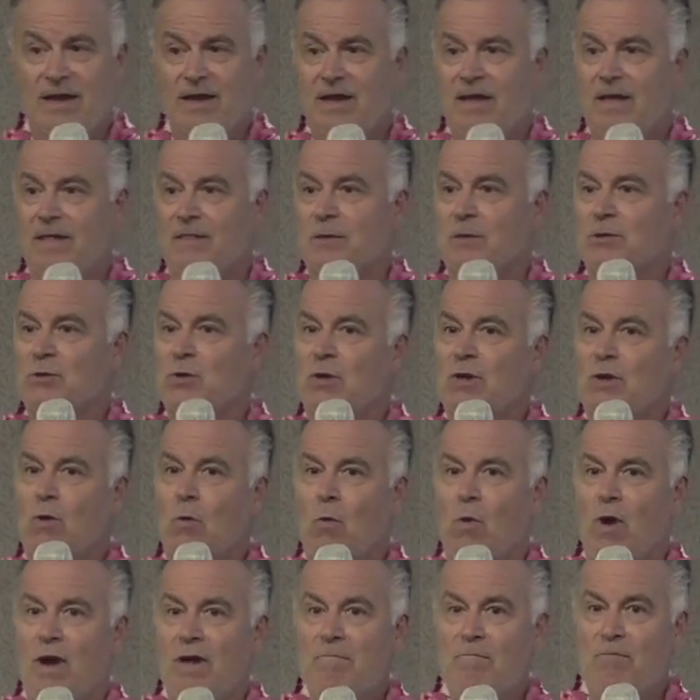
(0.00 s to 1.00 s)
There's only
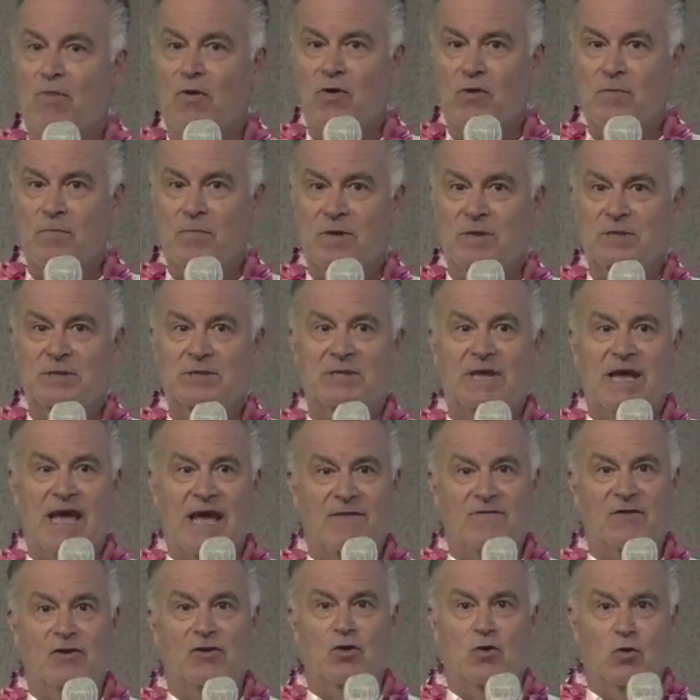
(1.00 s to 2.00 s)
one purpose to
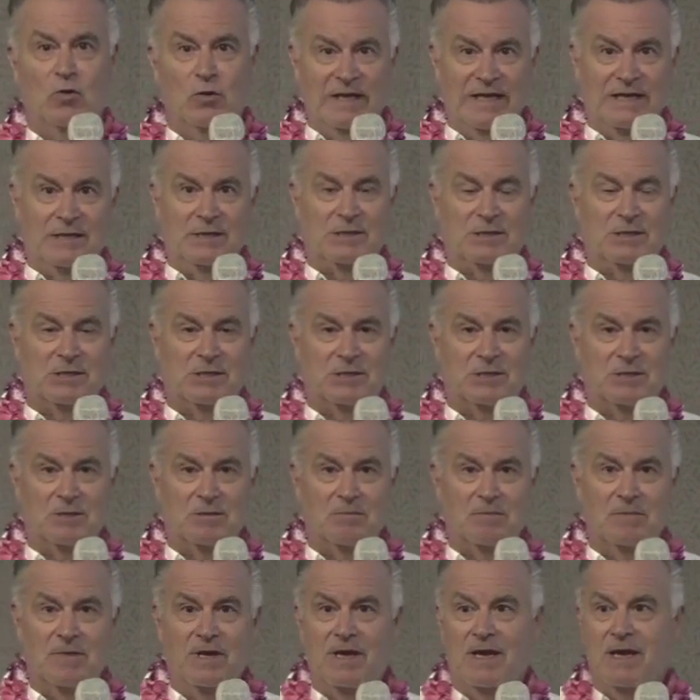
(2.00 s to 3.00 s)
have a cooling
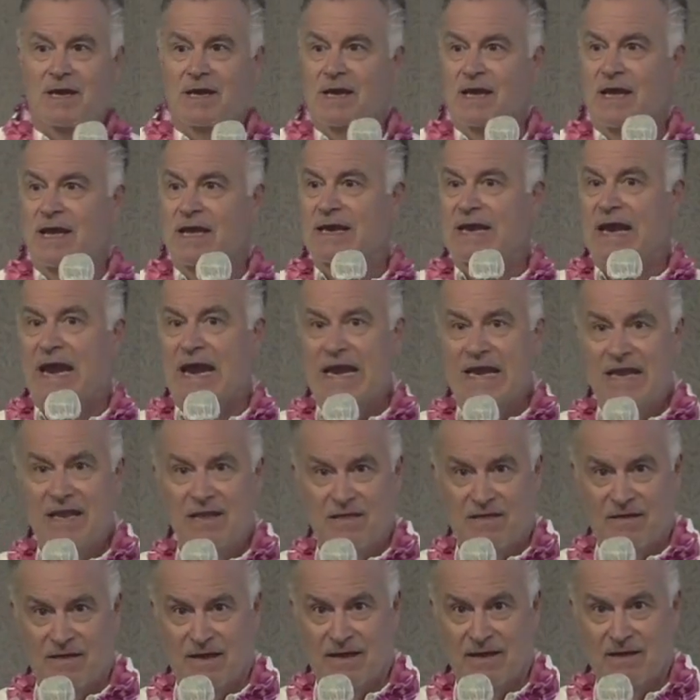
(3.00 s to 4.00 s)
system in
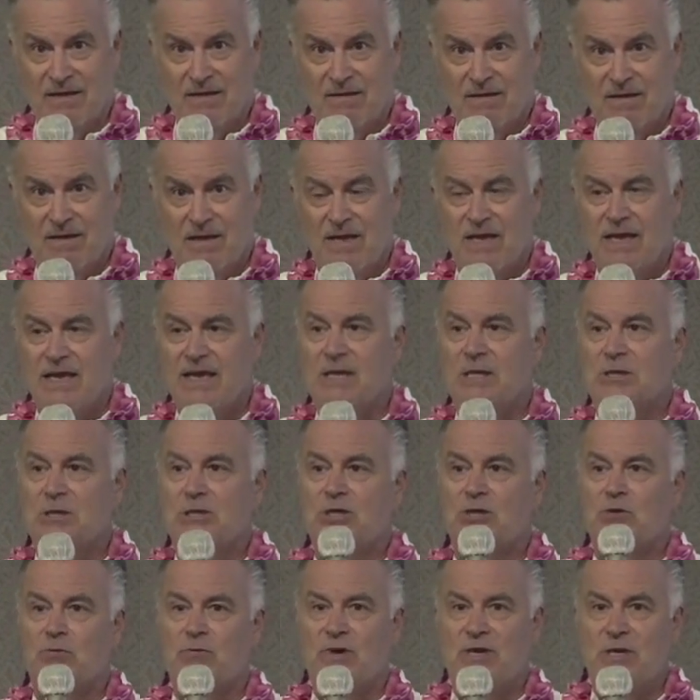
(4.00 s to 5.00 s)
anything is
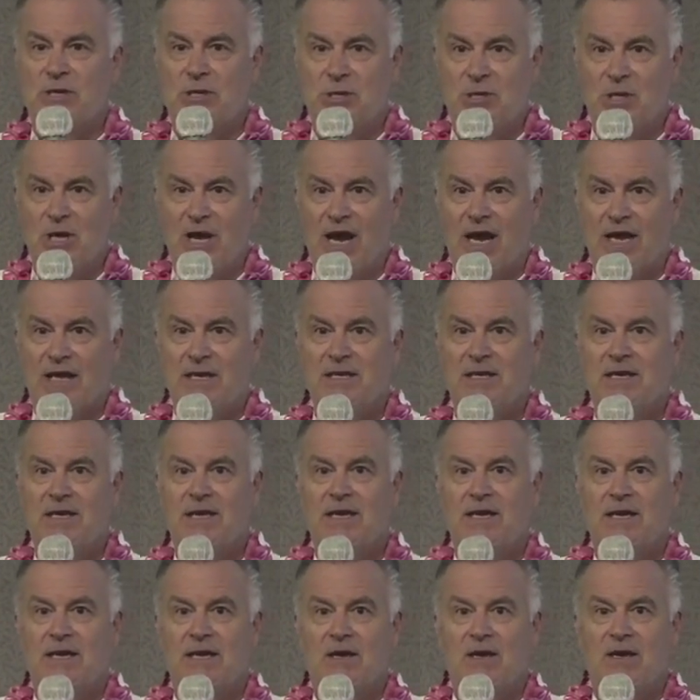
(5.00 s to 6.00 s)
to reject
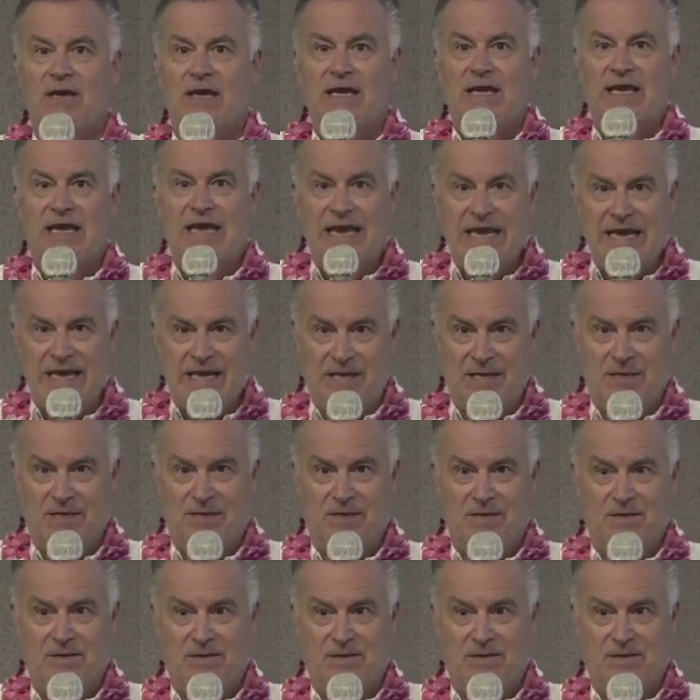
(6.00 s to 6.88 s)
heat.